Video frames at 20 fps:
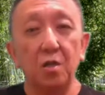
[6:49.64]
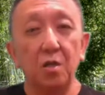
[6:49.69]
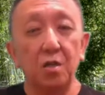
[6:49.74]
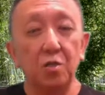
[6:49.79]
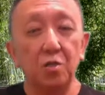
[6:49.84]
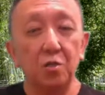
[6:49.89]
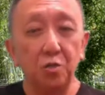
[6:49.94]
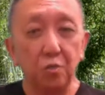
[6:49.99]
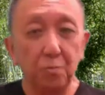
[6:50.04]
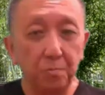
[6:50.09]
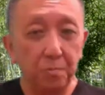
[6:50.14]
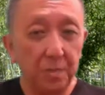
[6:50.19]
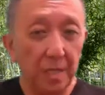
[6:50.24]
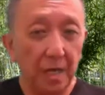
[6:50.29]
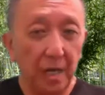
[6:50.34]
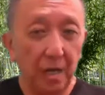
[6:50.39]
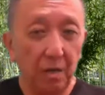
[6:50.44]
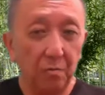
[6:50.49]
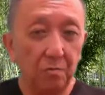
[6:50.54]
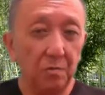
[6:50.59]
droop
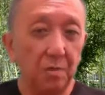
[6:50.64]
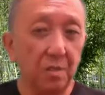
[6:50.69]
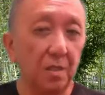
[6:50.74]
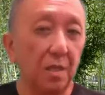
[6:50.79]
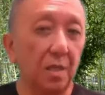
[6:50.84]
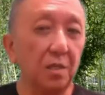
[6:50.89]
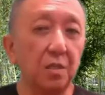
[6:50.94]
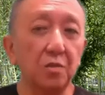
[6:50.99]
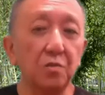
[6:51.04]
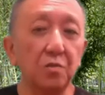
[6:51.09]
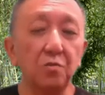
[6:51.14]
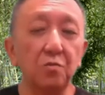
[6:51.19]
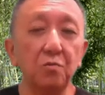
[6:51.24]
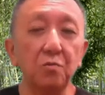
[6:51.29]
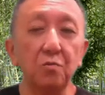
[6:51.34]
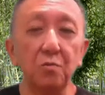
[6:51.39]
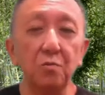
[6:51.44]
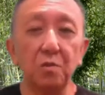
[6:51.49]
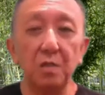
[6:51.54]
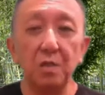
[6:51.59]
down, starting
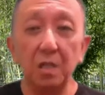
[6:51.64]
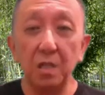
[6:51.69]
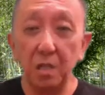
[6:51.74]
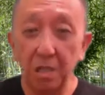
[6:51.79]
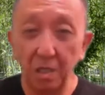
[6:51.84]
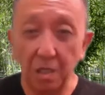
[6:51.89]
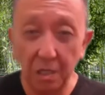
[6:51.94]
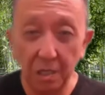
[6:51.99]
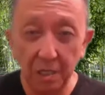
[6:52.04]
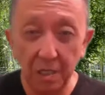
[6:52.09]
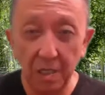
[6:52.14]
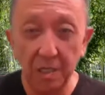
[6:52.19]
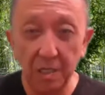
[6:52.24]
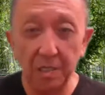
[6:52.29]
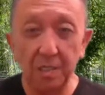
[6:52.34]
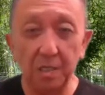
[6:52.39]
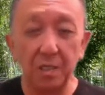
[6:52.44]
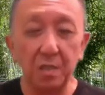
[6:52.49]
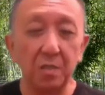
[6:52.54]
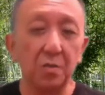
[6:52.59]
to
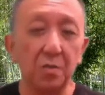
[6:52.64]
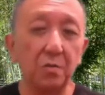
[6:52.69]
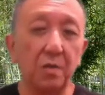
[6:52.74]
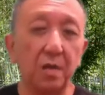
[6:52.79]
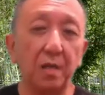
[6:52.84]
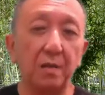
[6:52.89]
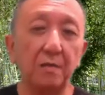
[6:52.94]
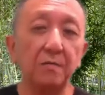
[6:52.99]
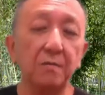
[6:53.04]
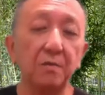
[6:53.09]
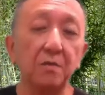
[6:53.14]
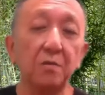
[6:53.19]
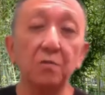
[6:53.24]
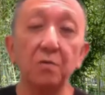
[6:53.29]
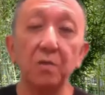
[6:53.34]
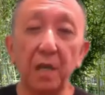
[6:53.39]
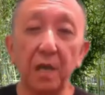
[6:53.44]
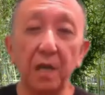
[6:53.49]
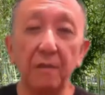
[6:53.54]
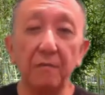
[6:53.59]
decrease its strength,
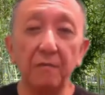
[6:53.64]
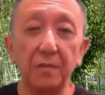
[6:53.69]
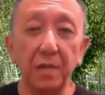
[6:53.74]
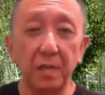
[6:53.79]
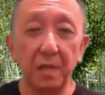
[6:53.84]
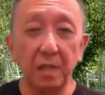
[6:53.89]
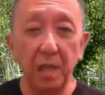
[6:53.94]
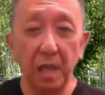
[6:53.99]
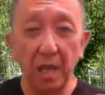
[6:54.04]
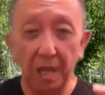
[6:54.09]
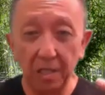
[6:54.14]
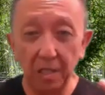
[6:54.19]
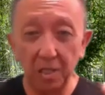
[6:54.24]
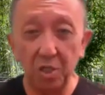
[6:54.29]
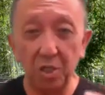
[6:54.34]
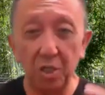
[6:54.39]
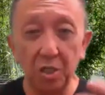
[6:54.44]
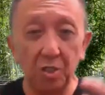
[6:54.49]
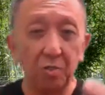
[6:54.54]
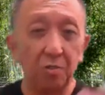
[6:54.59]
don't have that
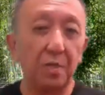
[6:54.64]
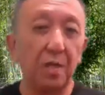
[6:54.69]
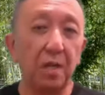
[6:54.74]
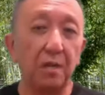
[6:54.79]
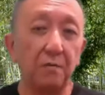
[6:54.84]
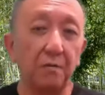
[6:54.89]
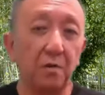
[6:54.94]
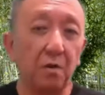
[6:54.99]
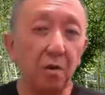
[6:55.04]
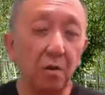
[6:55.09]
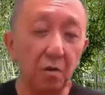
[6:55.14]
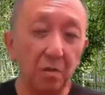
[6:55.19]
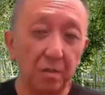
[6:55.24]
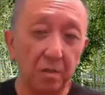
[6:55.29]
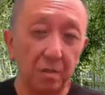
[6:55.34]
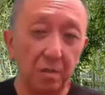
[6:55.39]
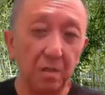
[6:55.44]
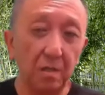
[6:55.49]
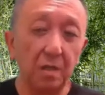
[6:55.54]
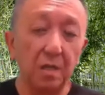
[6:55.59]
energy to carry on.